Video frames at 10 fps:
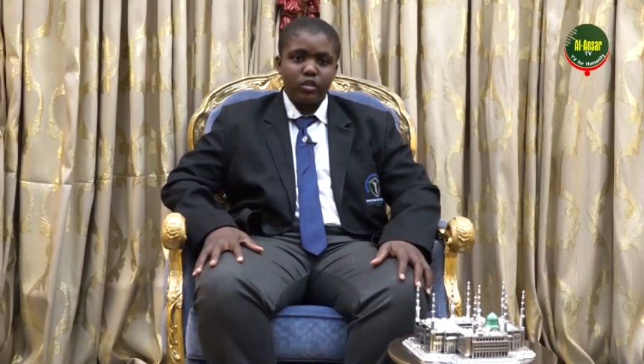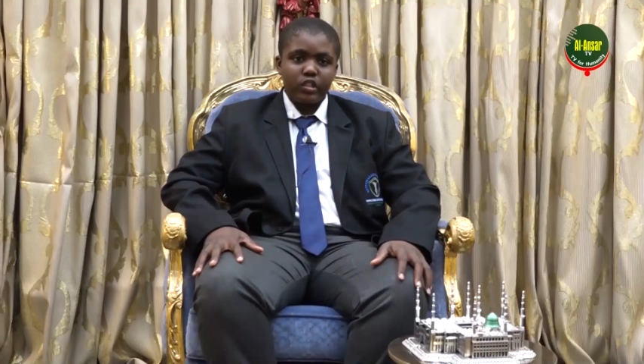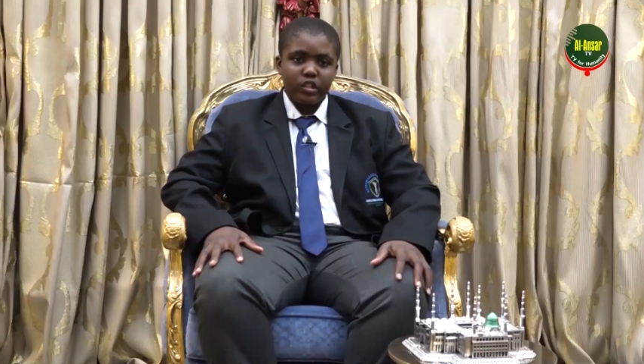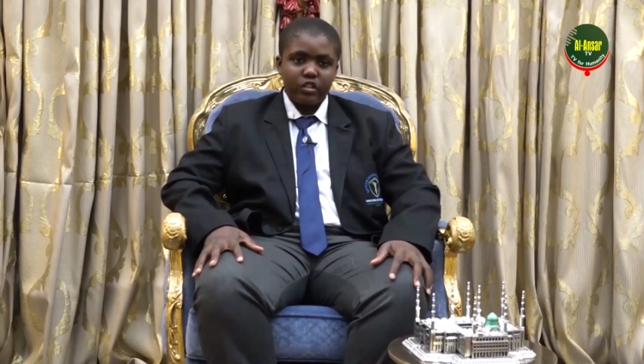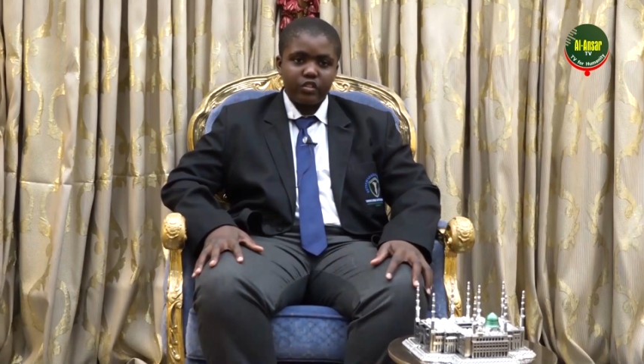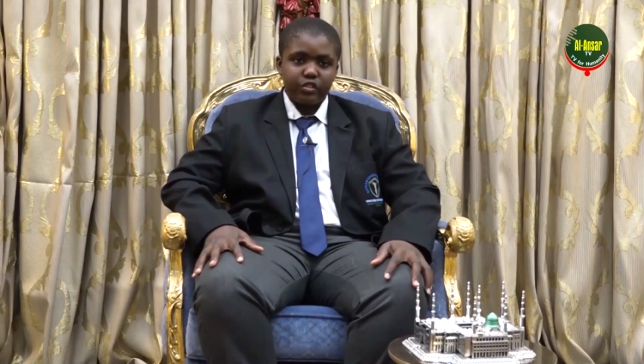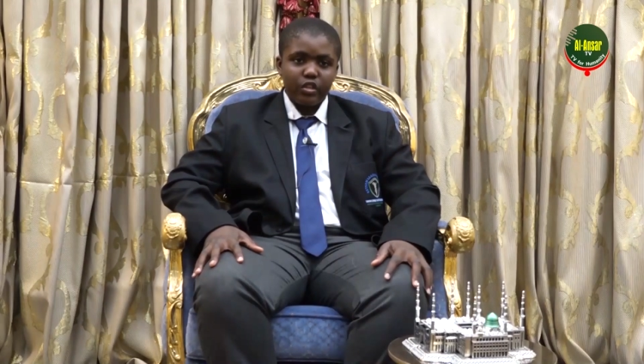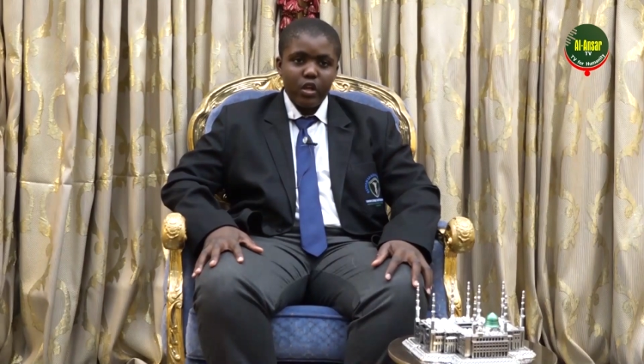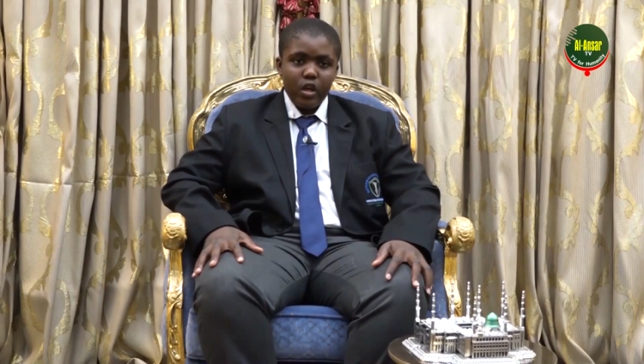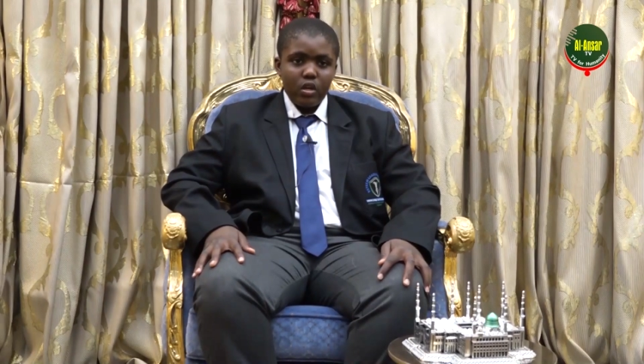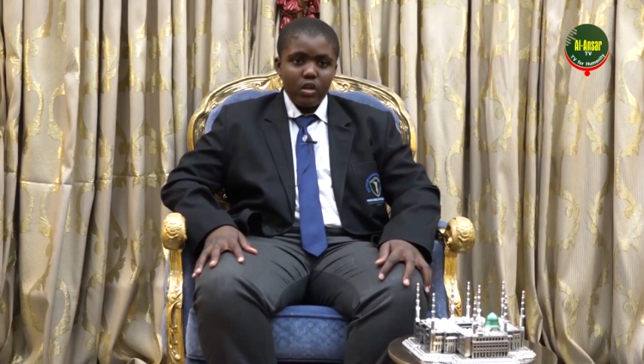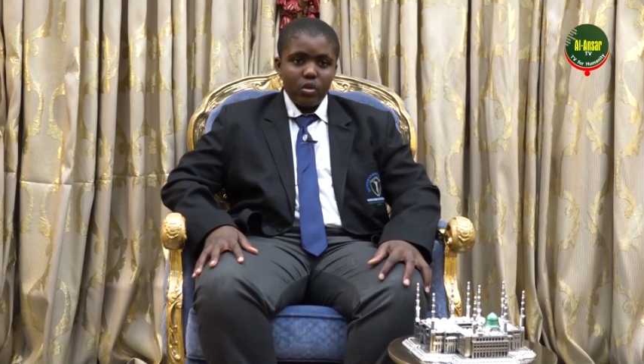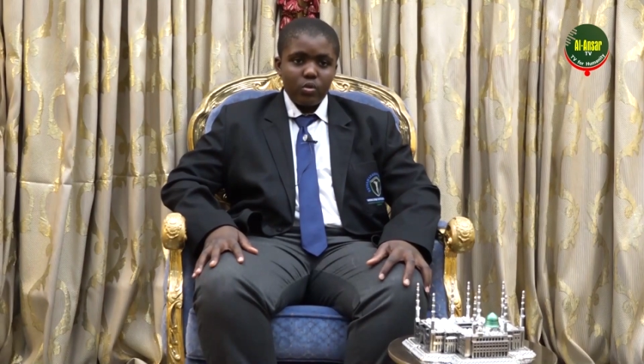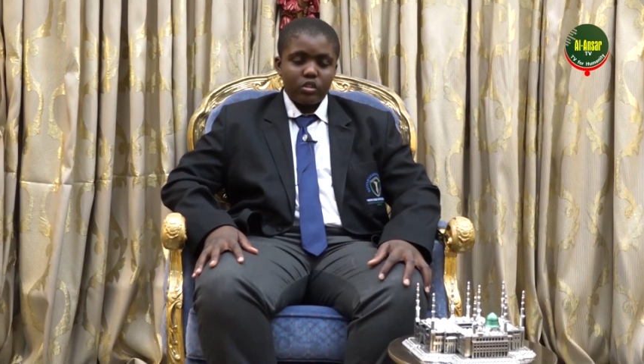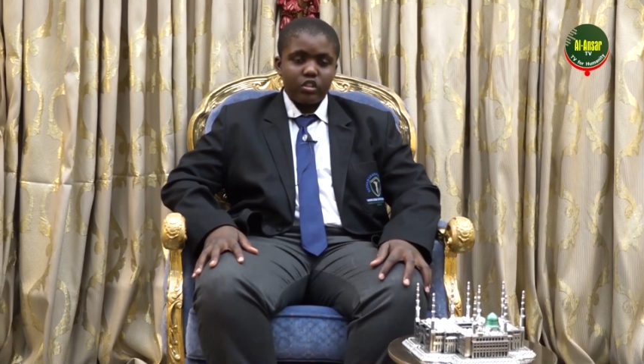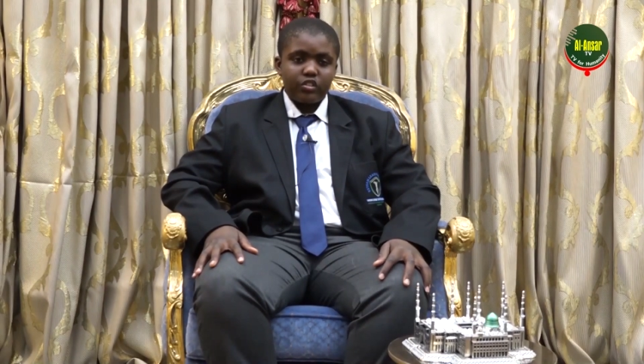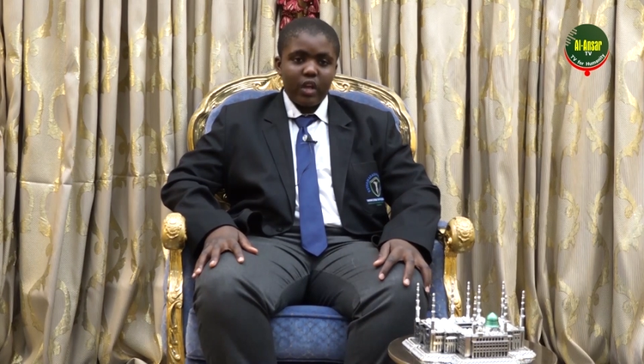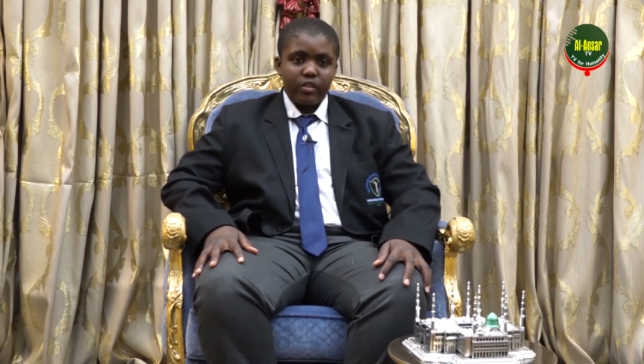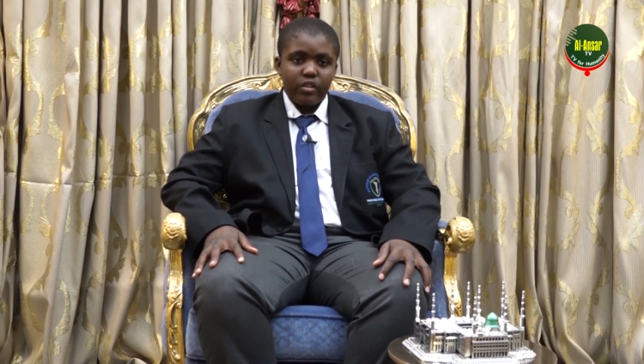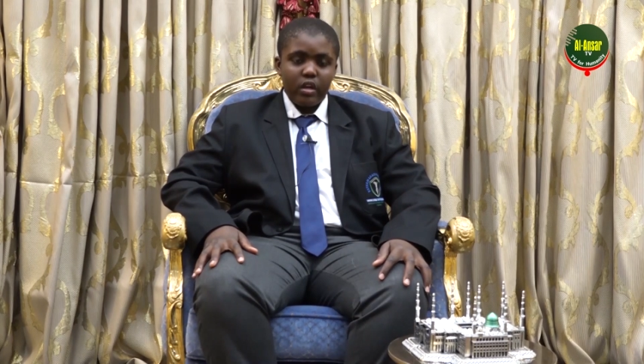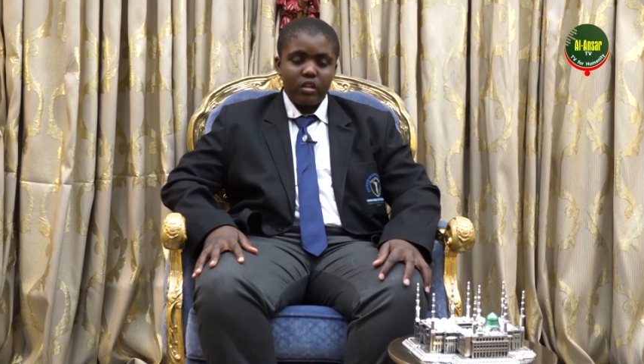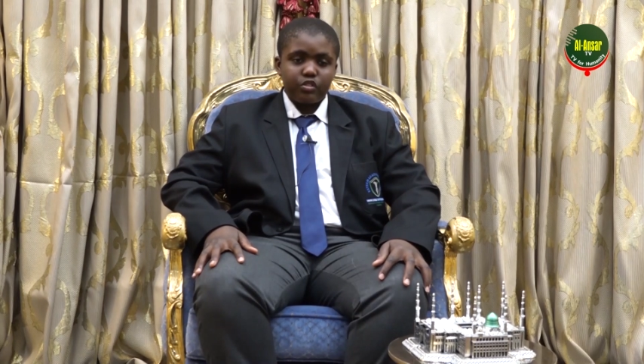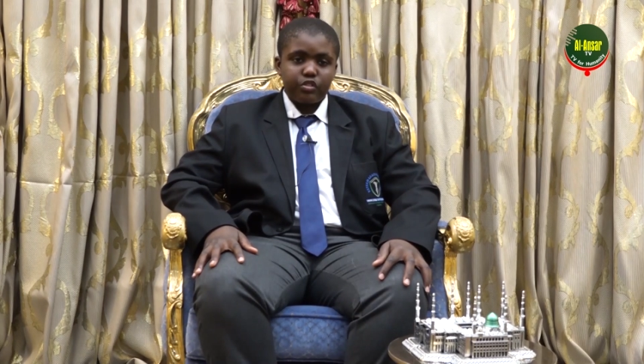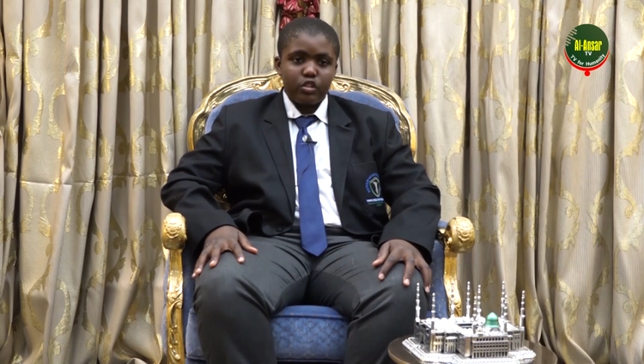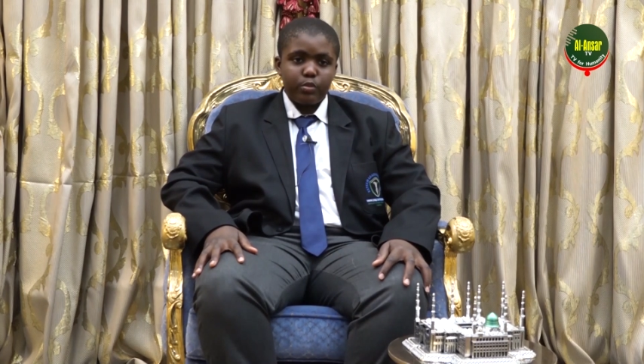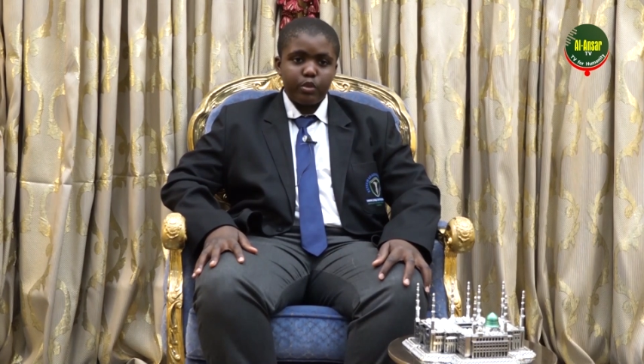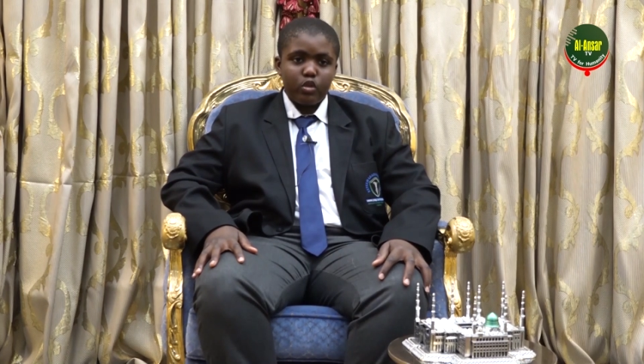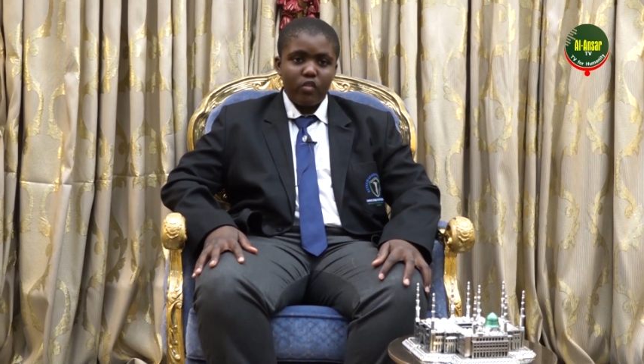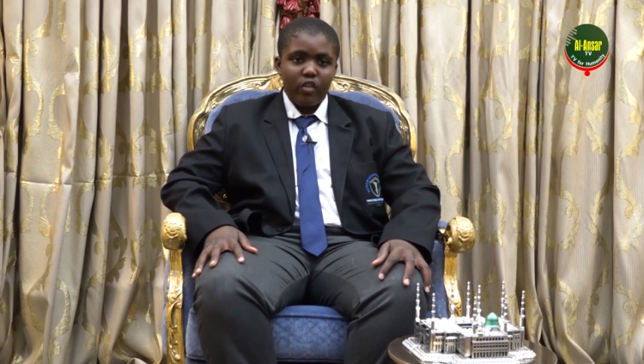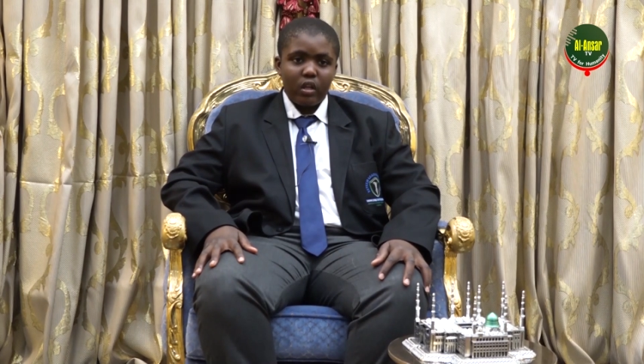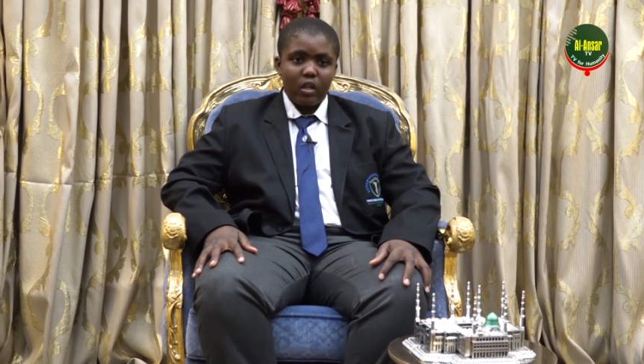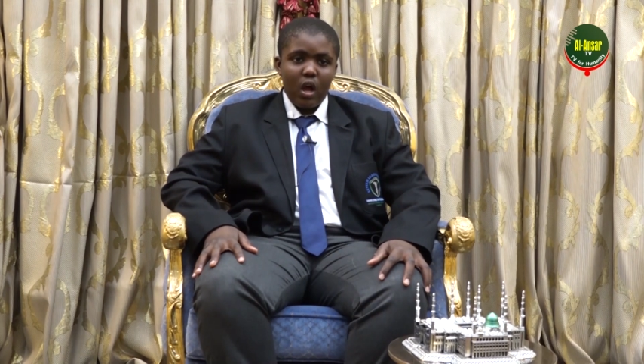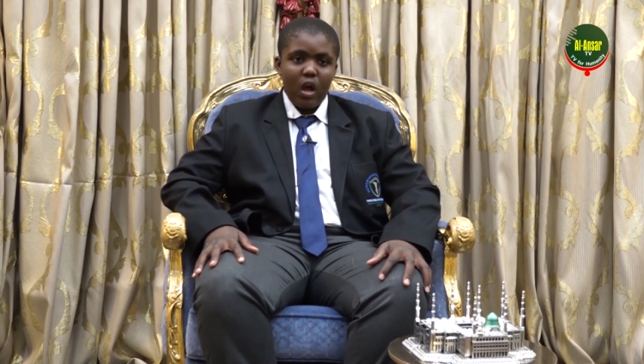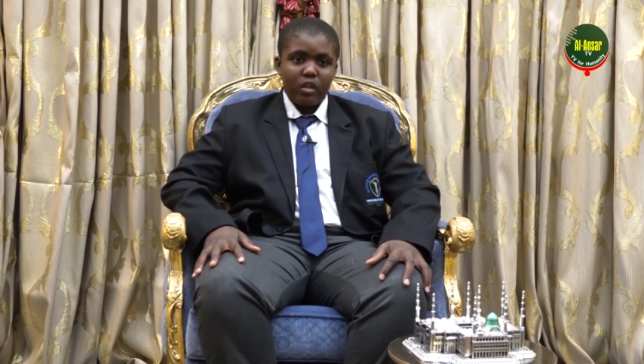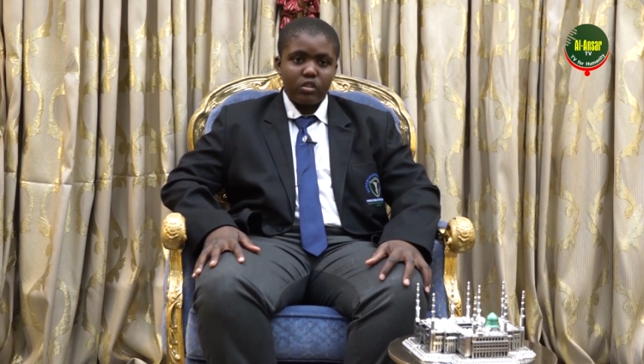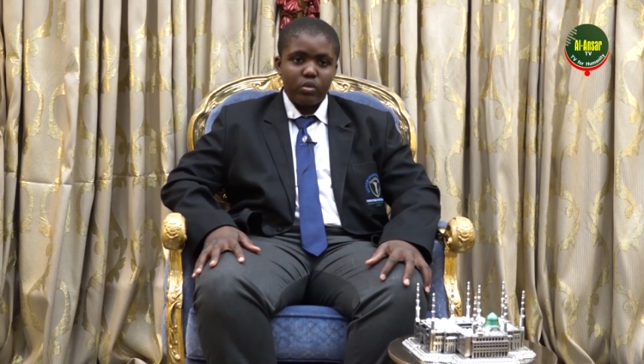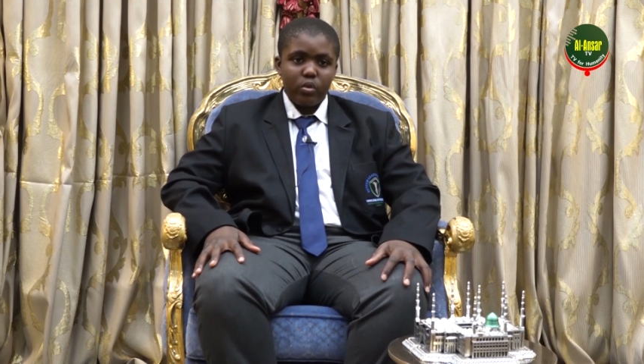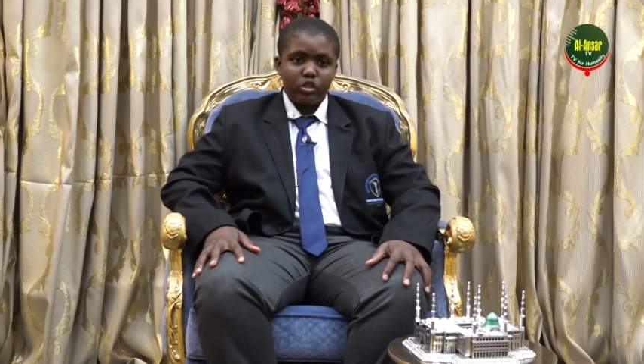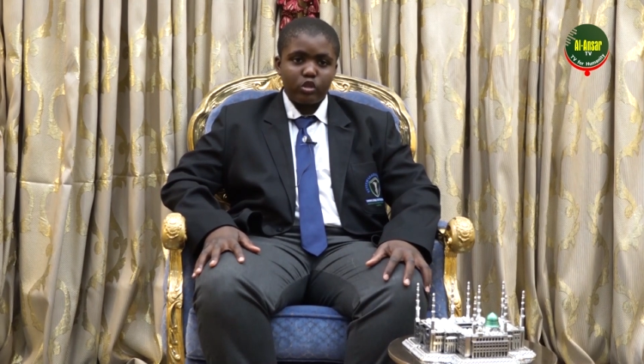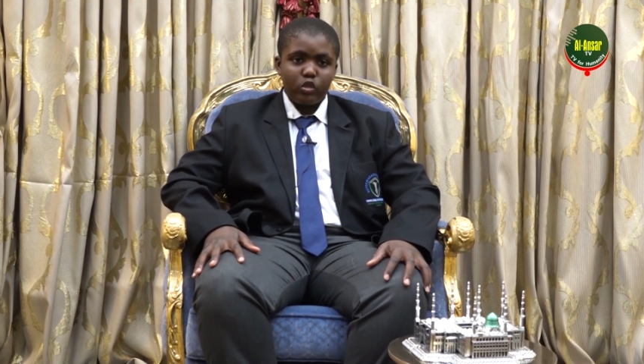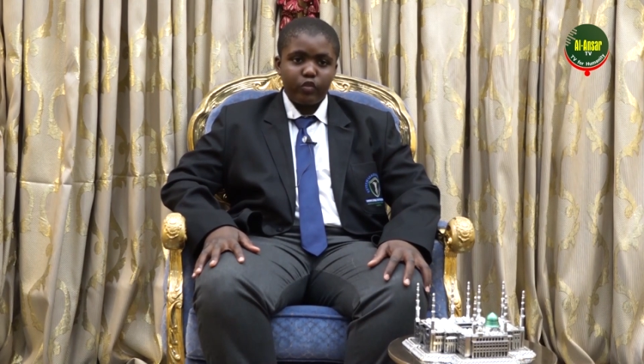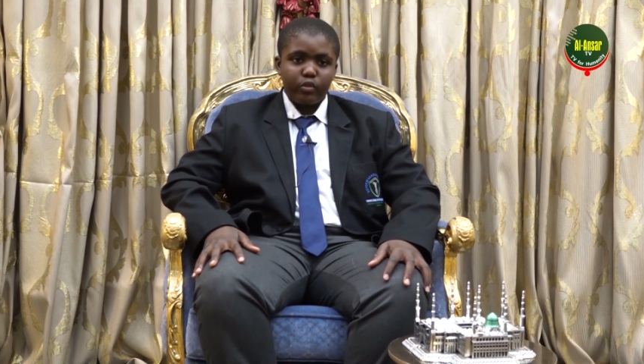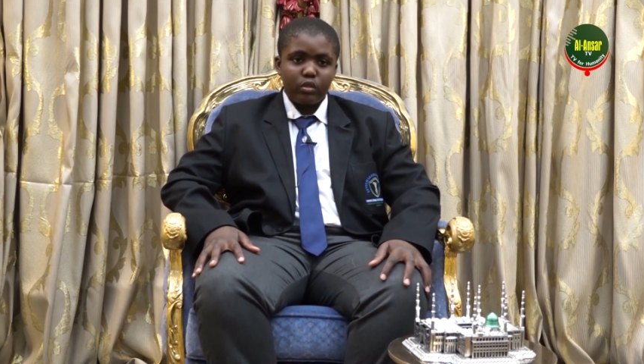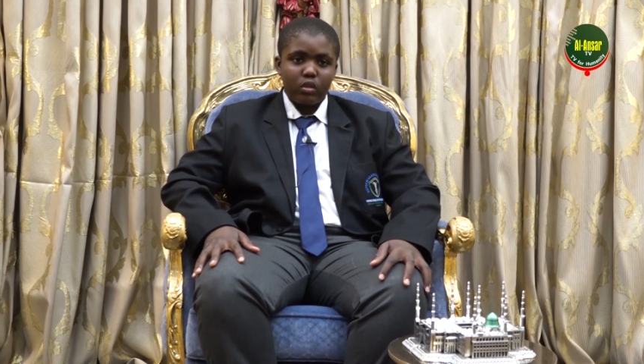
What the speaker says: which is adherence to the book of Allah and the way shown